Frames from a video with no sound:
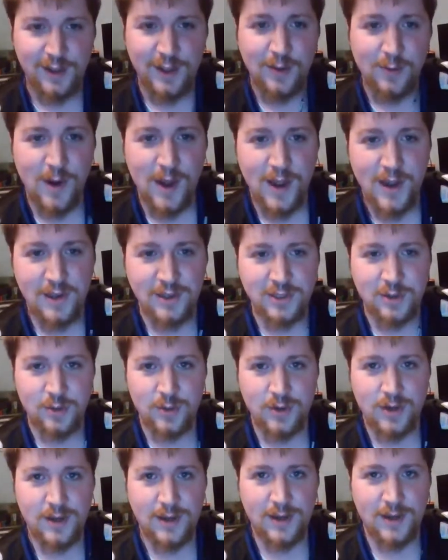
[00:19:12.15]
he ran
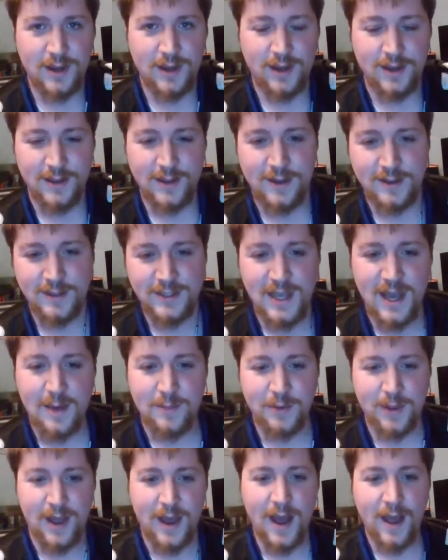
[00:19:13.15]
into a
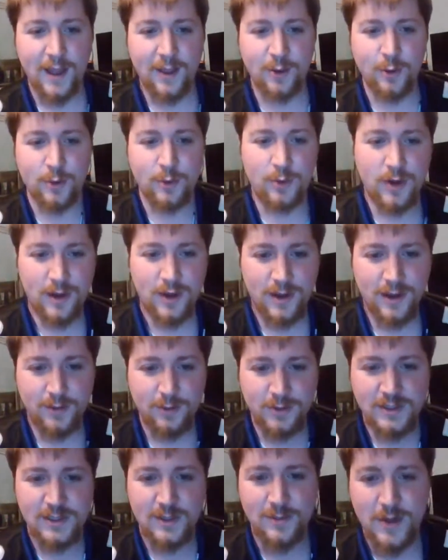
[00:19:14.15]
top guy who
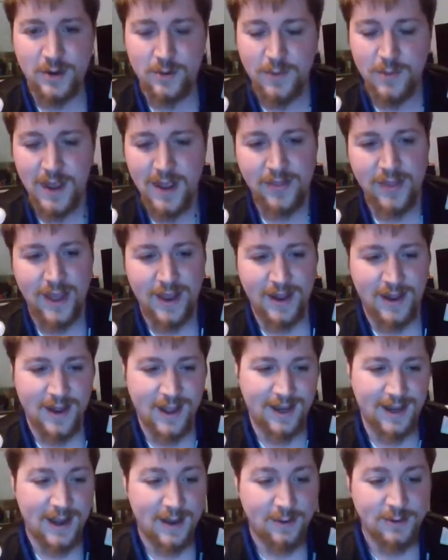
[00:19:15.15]
was the better man that
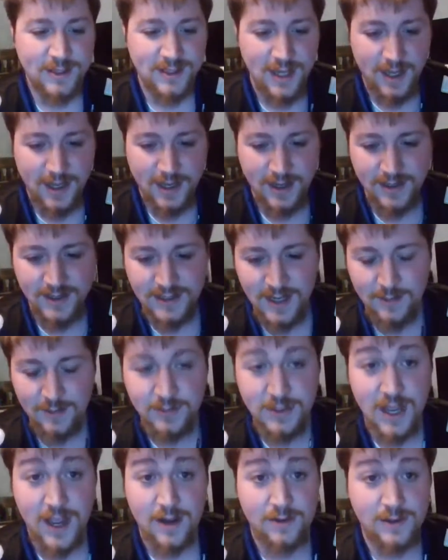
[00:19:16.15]
night. Now he's taking a
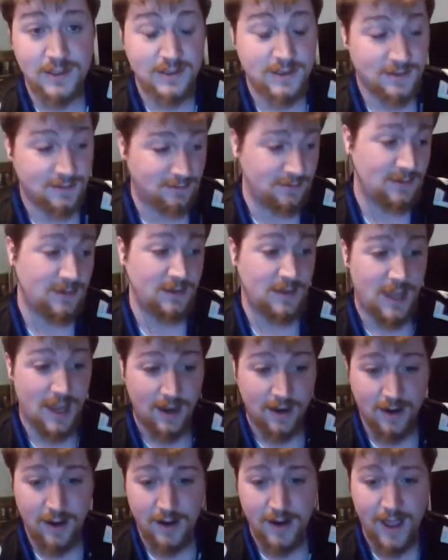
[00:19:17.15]
step down. He's
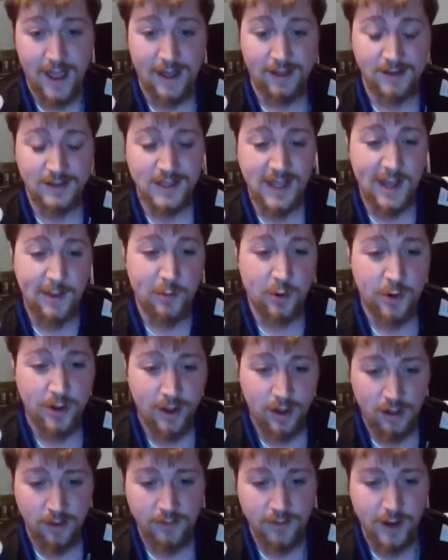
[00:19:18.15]
taking on Alex
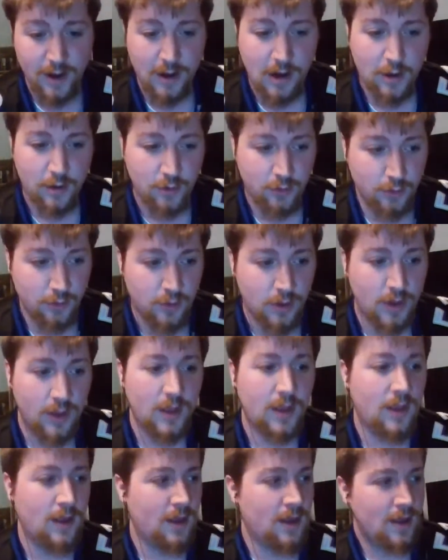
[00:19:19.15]
Cowboy Oliveira, who,
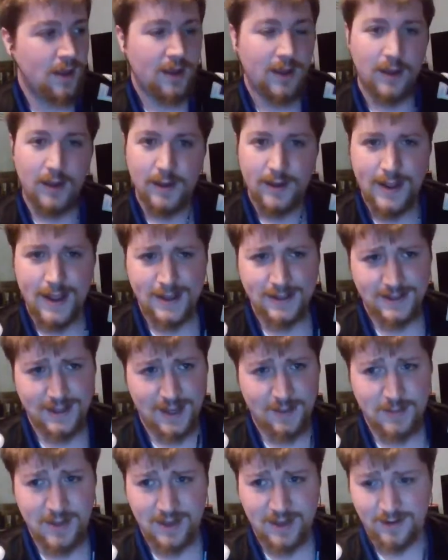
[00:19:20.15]
guys,
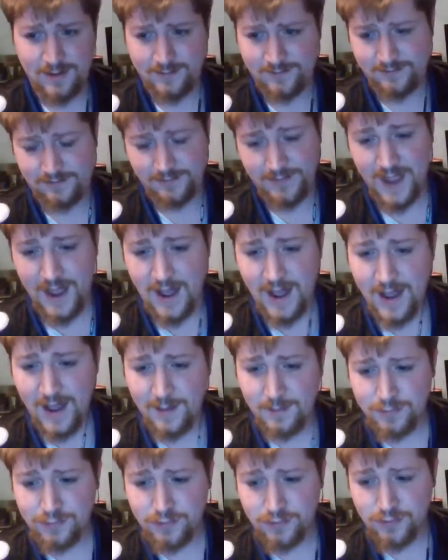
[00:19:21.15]
I mean,
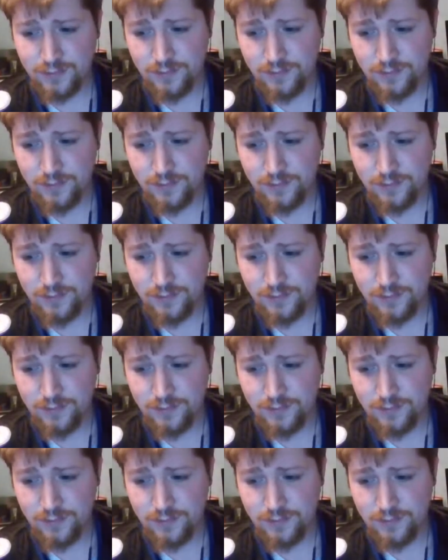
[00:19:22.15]
every